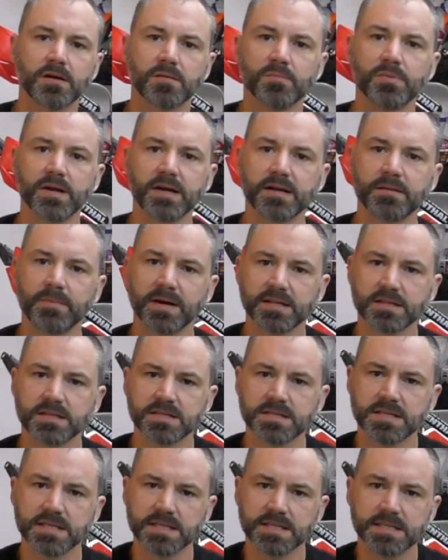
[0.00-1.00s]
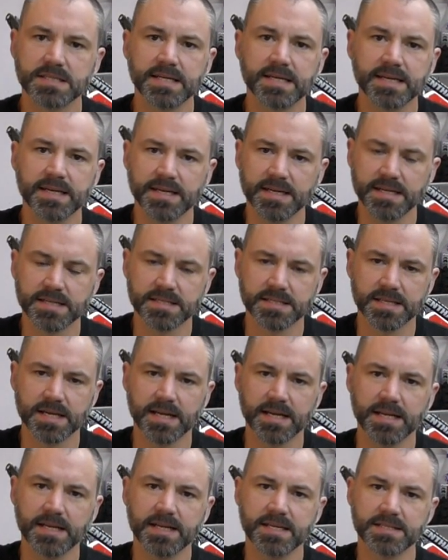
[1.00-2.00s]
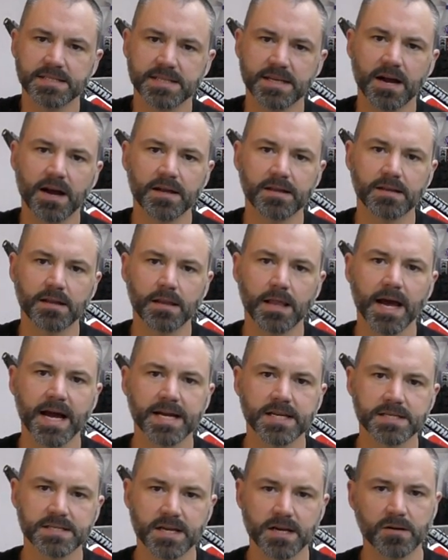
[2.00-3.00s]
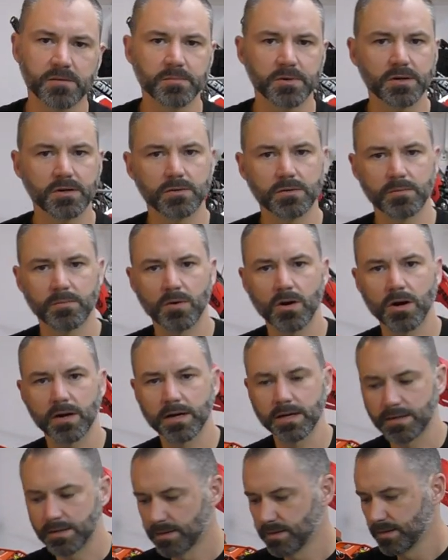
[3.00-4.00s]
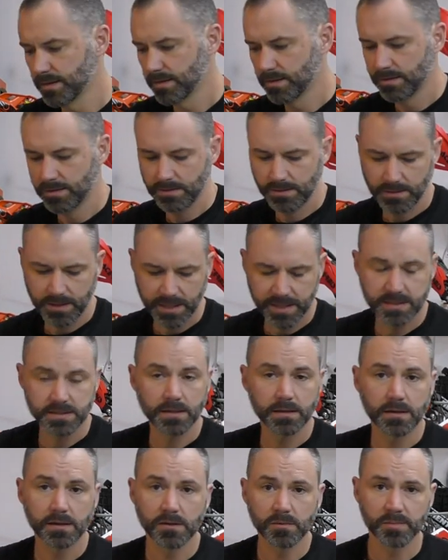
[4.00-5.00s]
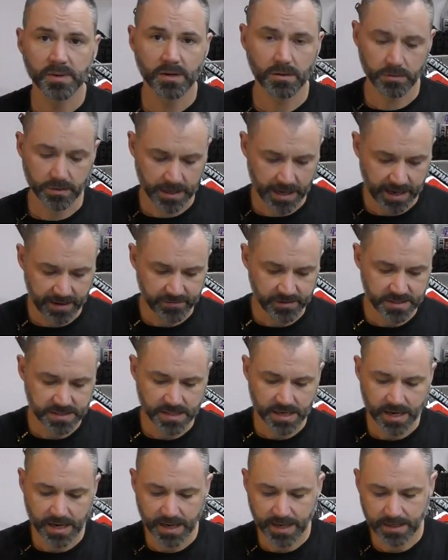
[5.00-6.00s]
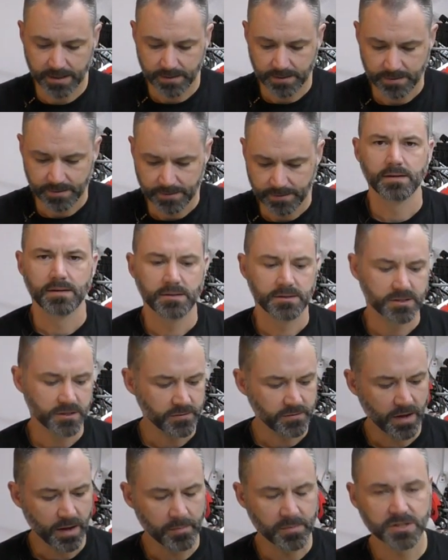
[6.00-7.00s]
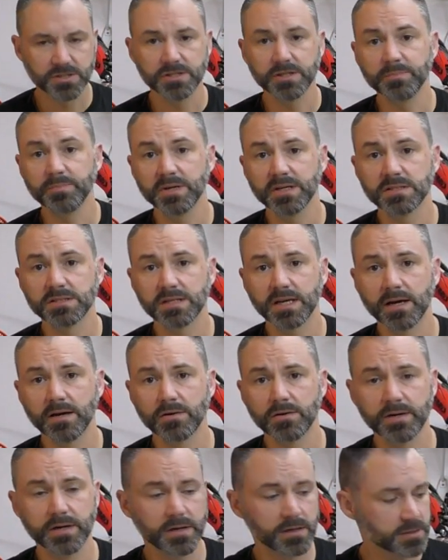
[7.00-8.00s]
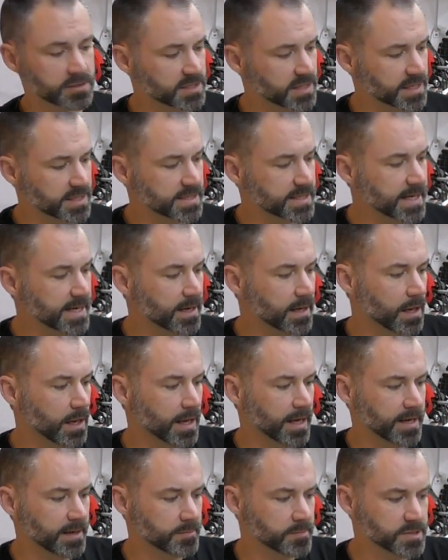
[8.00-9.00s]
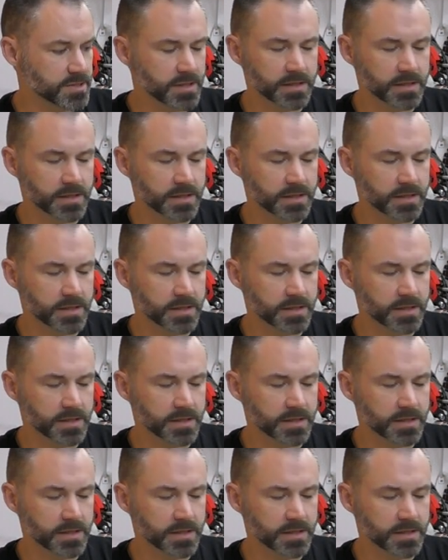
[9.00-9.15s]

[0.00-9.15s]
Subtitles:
complaint about the 6D is that it is not the lightest helmet on the market. It's a little bit on the heavy side. So I've got my shipping scale here. 6D claims